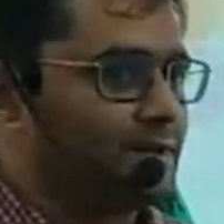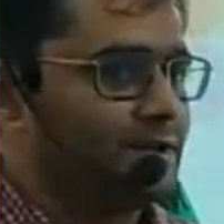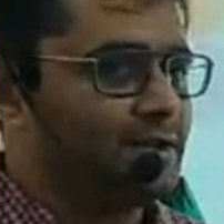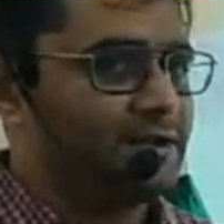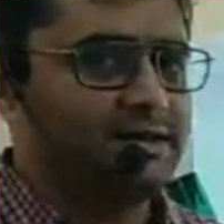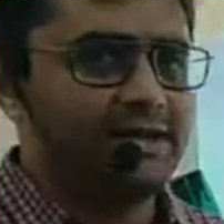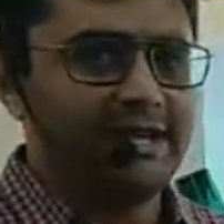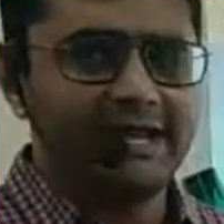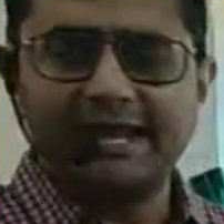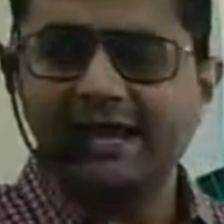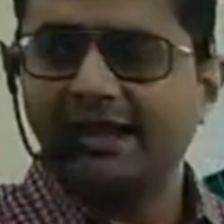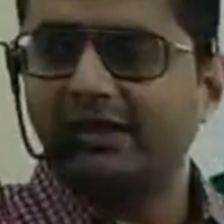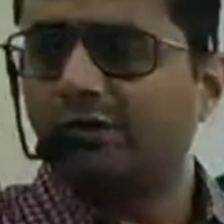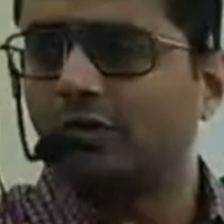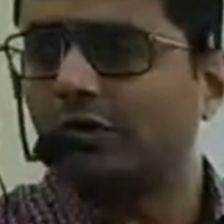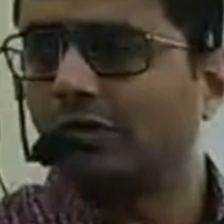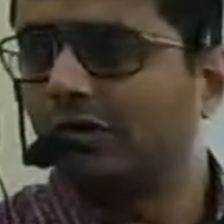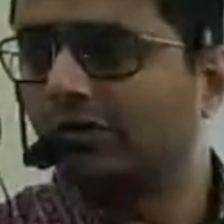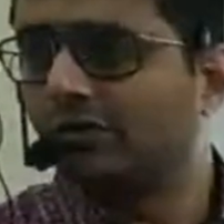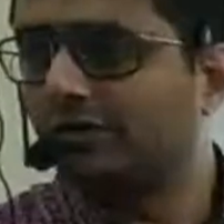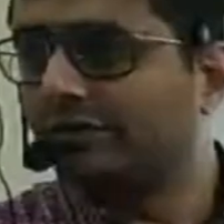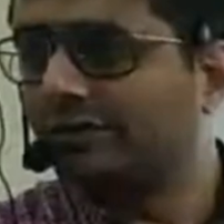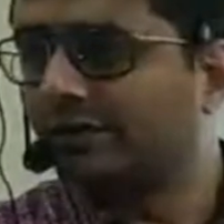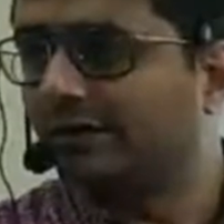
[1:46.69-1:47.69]
they can go
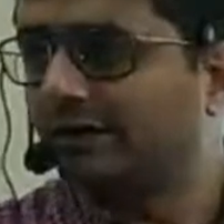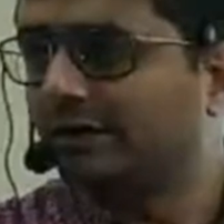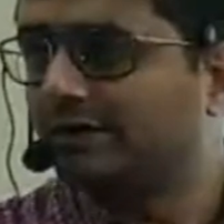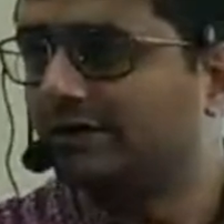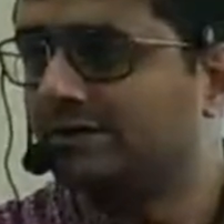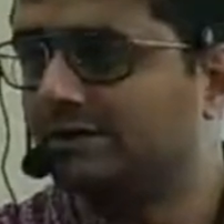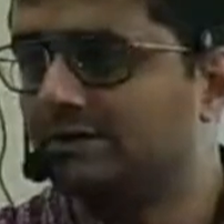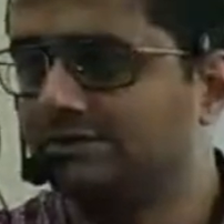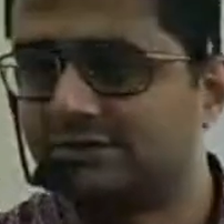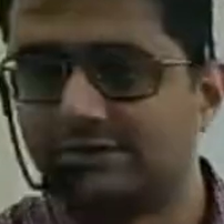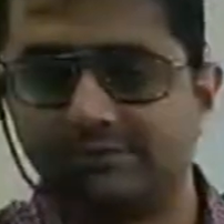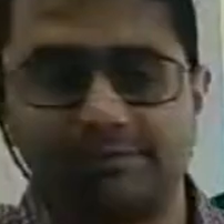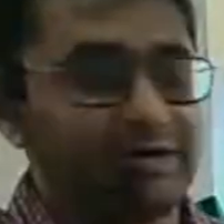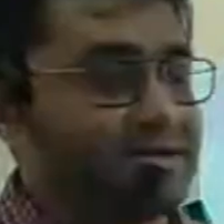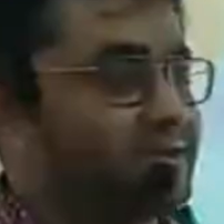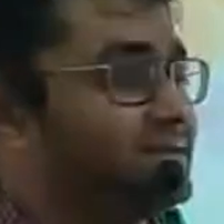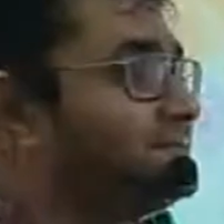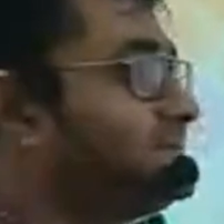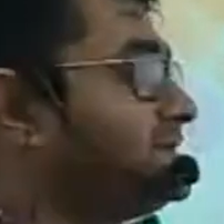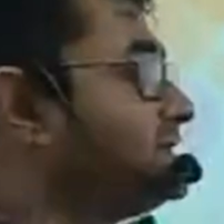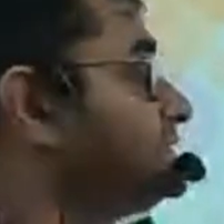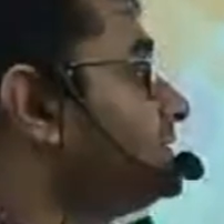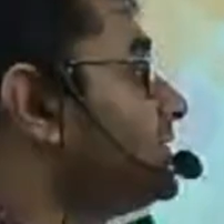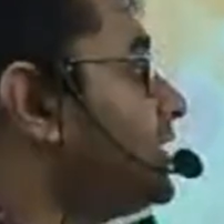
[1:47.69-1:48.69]
to but
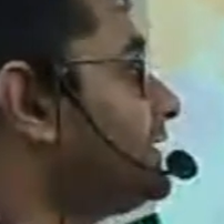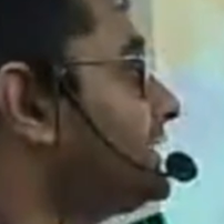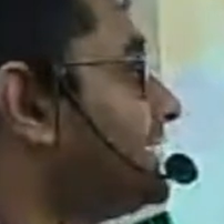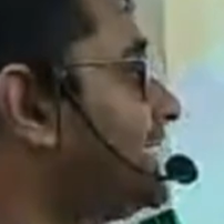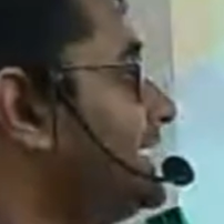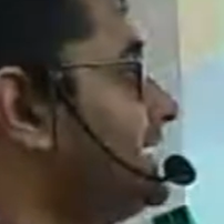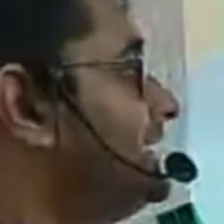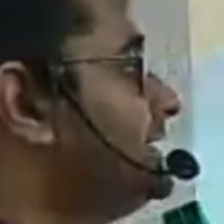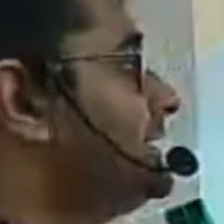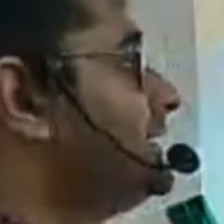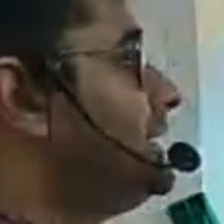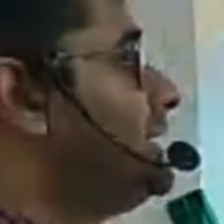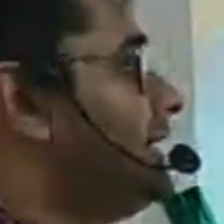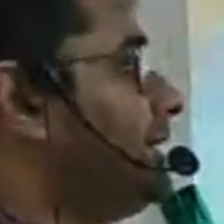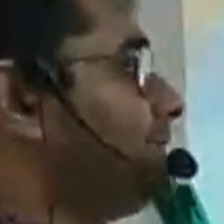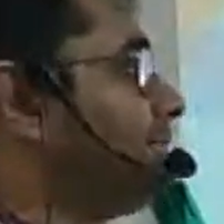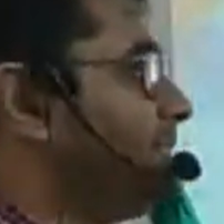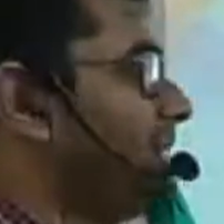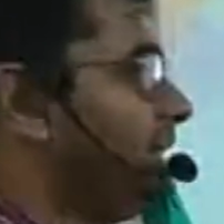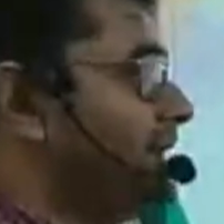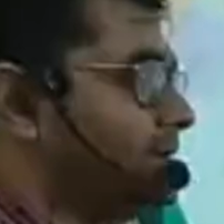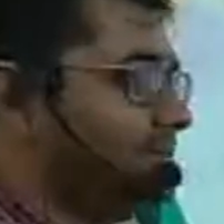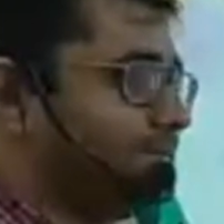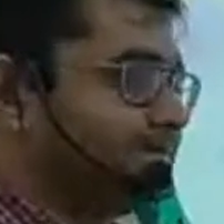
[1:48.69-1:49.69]
this is not an
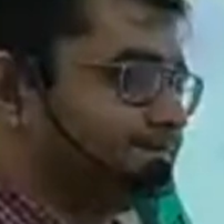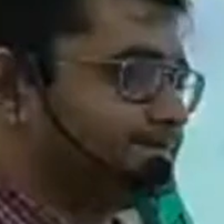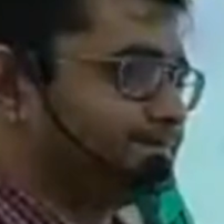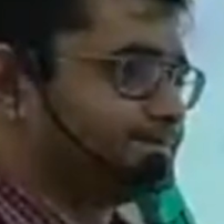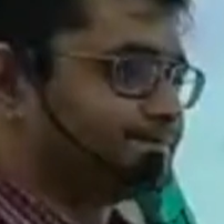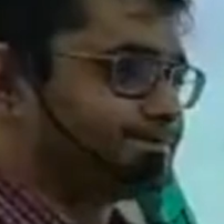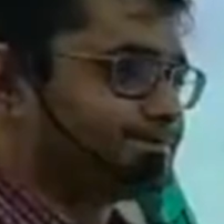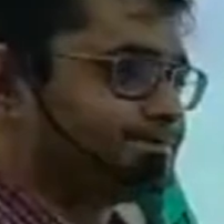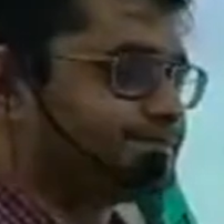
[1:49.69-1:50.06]
appeal.